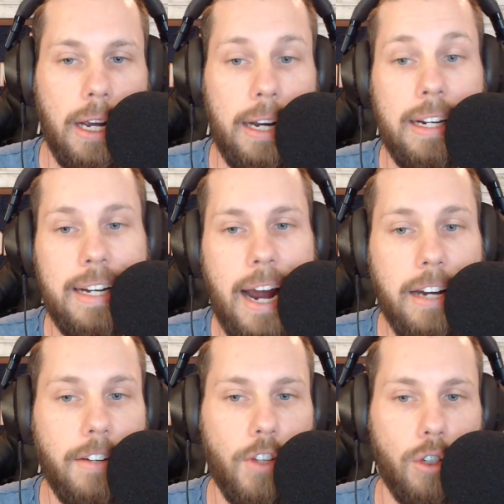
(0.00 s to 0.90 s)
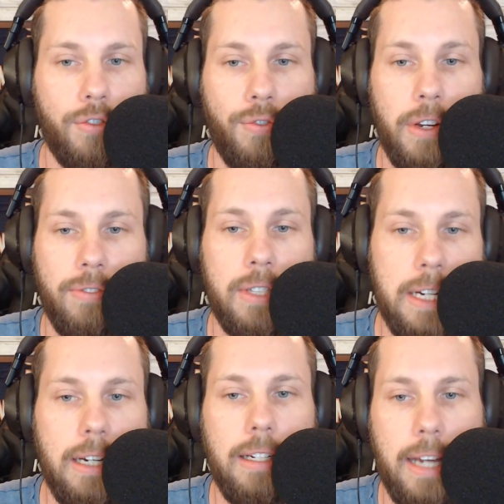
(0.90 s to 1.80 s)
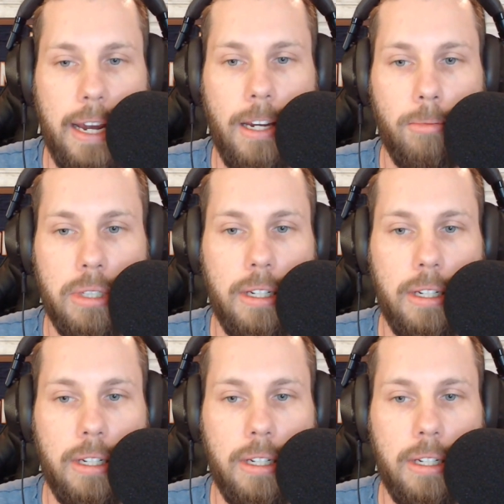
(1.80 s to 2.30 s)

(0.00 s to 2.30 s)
And in nine of those fifteen games,